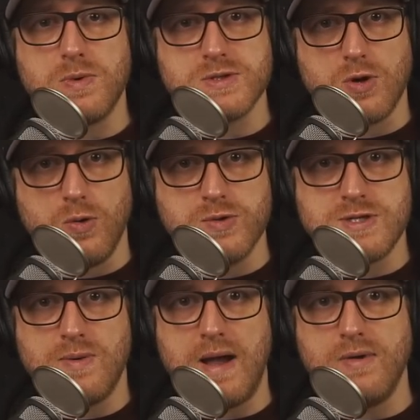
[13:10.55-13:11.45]
whilst
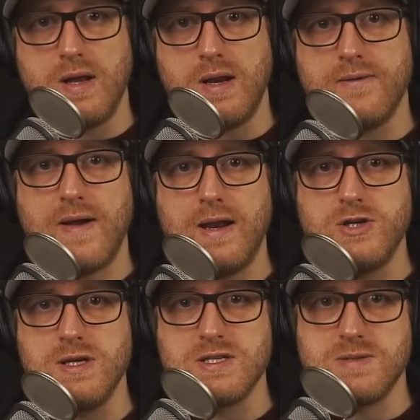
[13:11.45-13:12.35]
also having enough
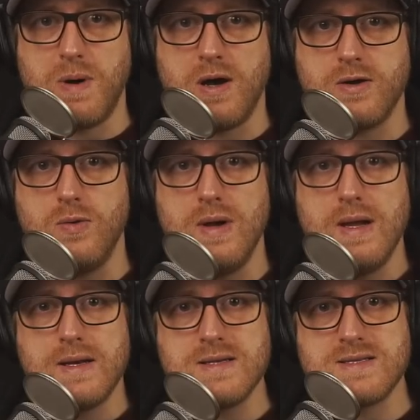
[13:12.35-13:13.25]
energy and sparkle
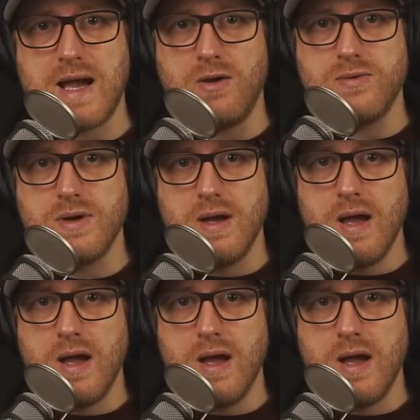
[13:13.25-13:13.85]
to sound